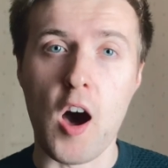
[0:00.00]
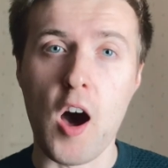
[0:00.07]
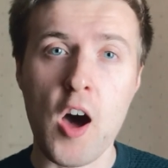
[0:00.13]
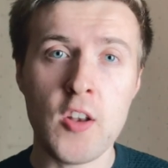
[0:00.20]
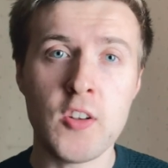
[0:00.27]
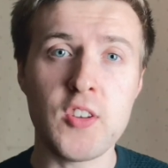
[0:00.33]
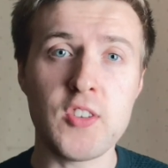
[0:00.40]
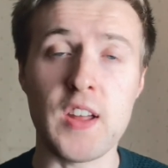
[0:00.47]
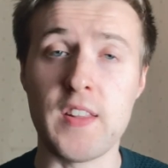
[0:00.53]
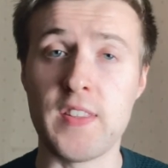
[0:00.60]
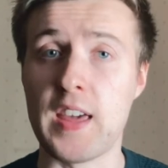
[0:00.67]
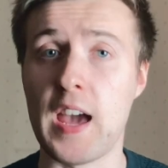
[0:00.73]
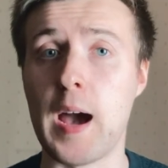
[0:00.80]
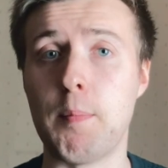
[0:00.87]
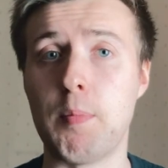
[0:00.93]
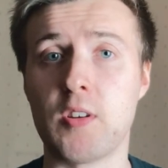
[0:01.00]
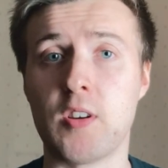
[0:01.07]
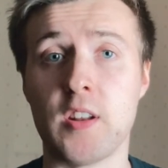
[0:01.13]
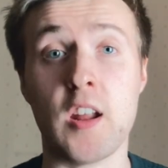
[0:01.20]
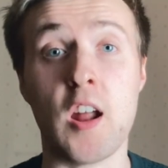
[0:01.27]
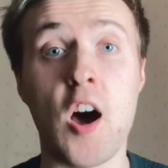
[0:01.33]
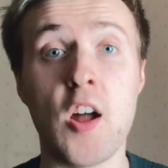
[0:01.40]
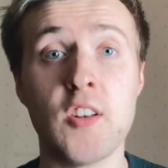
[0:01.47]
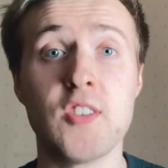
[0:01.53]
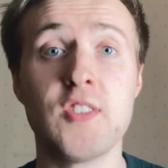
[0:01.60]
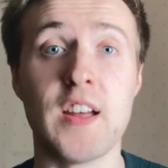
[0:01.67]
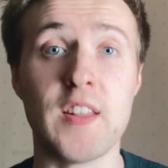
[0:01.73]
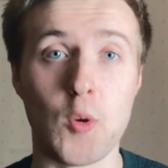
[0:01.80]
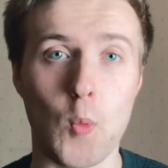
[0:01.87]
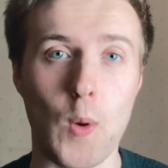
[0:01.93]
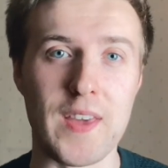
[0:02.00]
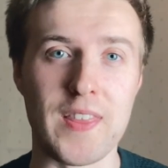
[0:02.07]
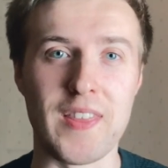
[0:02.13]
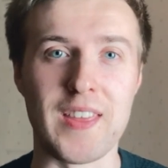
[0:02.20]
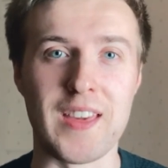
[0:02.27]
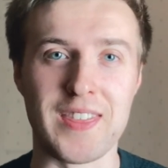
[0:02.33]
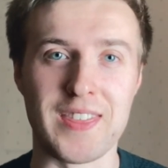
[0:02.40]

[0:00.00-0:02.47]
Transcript: understand the applicant and understand the way that they